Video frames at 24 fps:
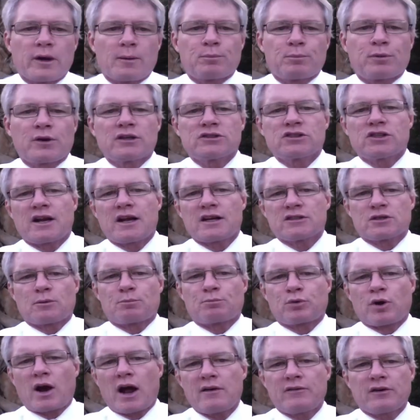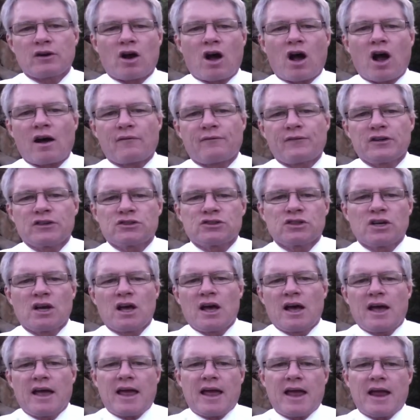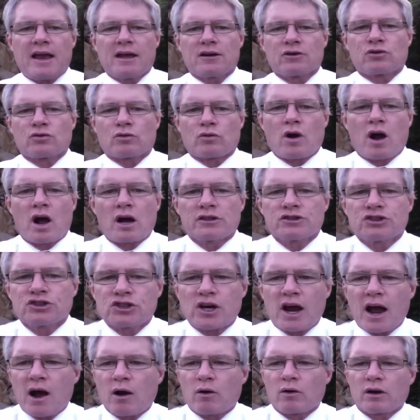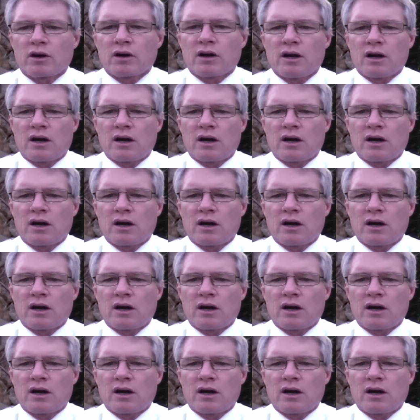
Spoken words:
you. Plus it has a private office and garage shower,